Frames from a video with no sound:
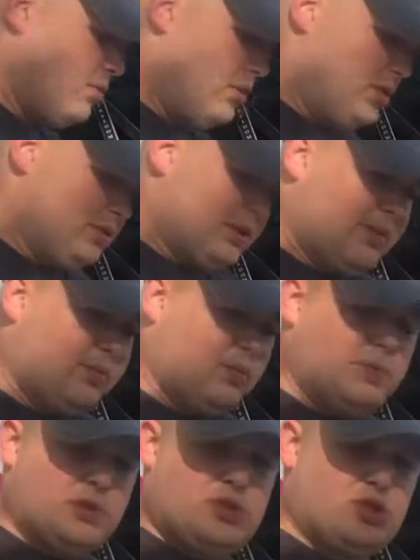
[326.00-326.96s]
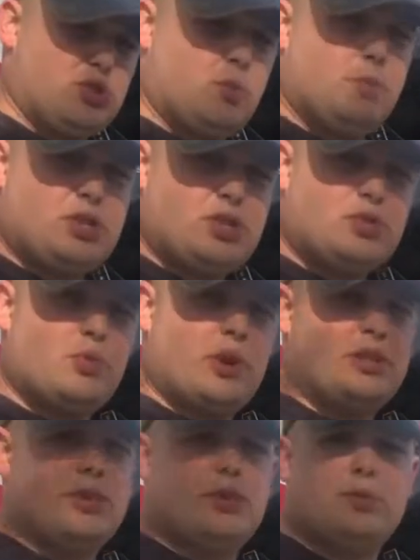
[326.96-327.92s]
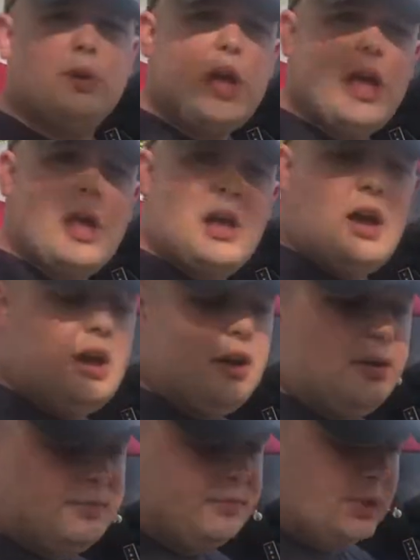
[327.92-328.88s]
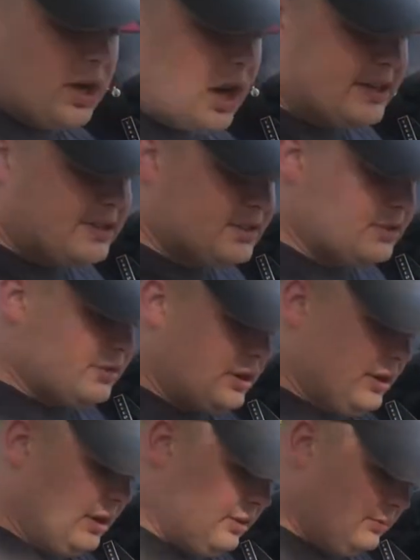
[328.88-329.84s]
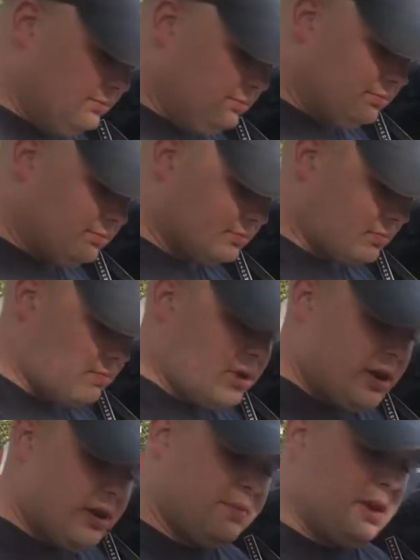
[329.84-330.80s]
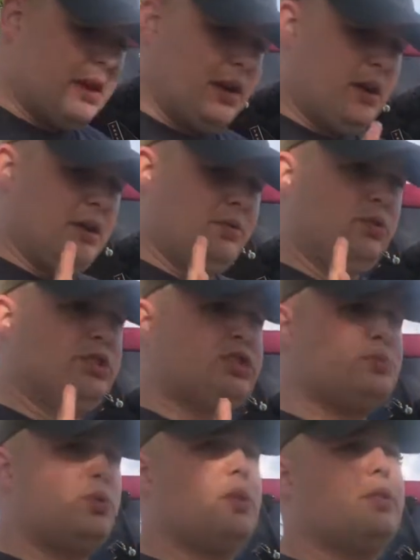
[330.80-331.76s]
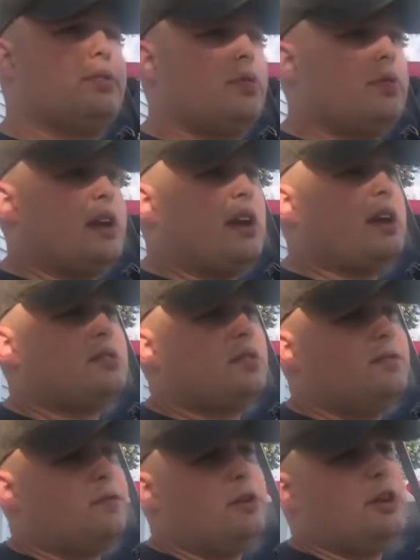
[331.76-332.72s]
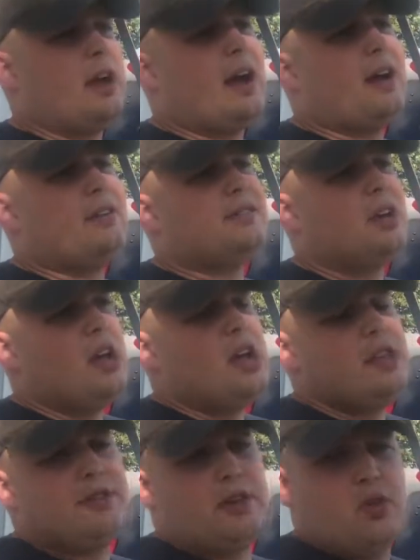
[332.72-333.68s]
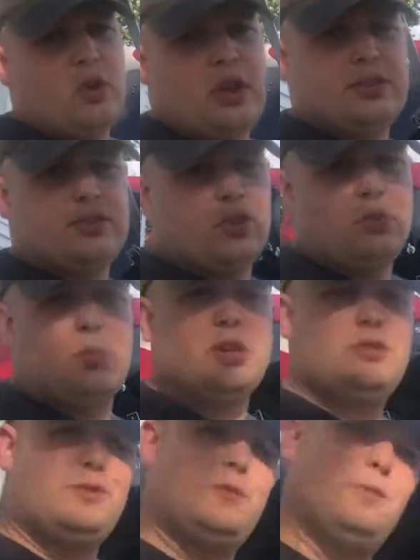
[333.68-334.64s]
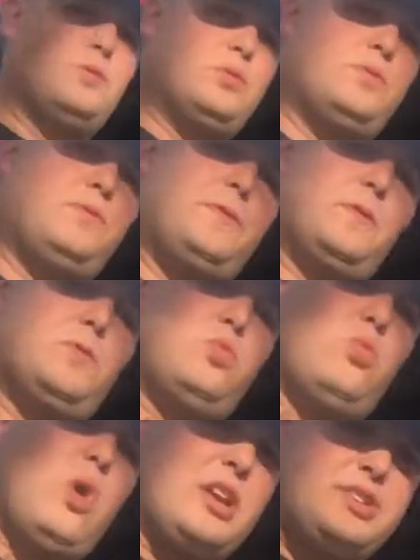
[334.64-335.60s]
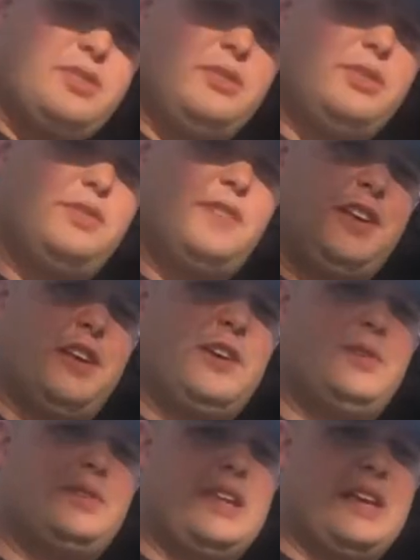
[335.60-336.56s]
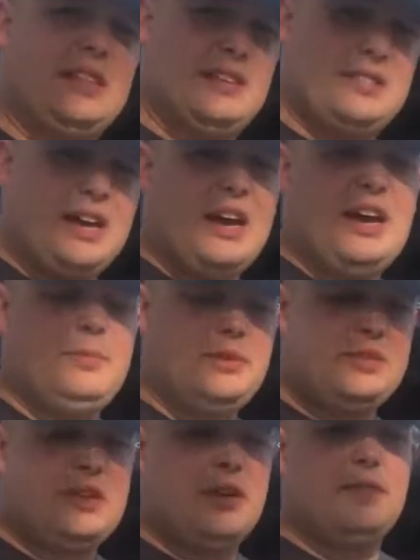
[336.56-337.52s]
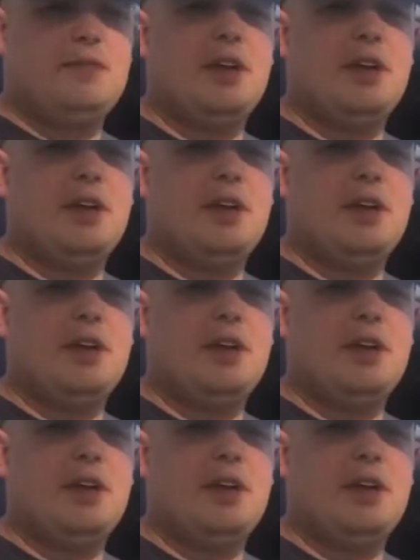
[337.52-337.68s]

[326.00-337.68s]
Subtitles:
We do stuff with Mission 22 constantly. But anyway, we just wanted to throw that out there for you guys. Thank you guys so much for watching this video, taking the time and stuff.